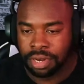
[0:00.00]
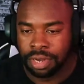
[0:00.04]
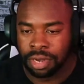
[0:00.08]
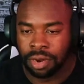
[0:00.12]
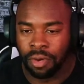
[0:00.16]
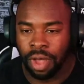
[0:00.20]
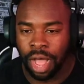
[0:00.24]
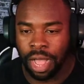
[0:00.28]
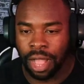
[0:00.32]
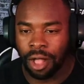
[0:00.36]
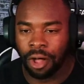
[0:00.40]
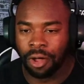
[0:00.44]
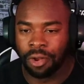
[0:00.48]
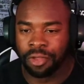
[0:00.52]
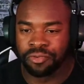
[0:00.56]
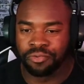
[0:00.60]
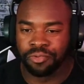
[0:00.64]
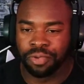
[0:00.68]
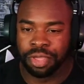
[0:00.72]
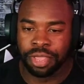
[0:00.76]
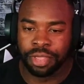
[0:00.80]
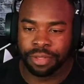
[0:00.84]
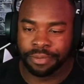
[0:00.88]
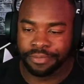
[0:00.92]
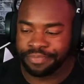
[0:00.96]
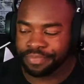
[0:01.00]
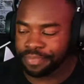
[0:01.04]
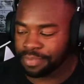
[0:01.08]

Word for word: no alcohol this week.